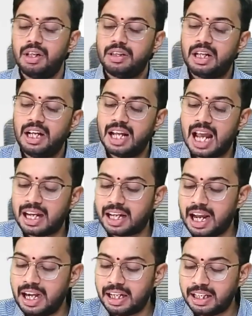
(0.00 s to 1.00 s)

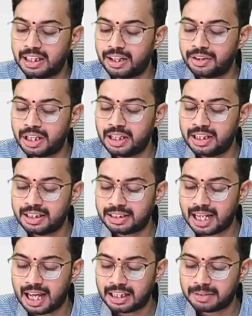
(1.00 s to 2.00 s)
3,80,000. This is
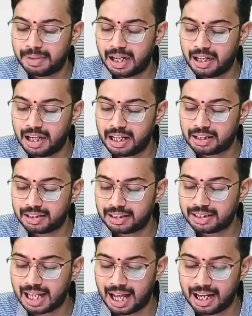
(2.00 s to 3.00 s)
taxable under
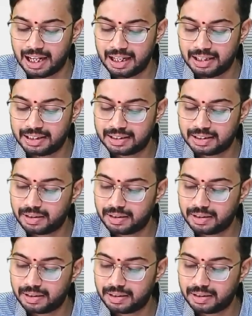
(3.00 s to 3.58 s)
salaries.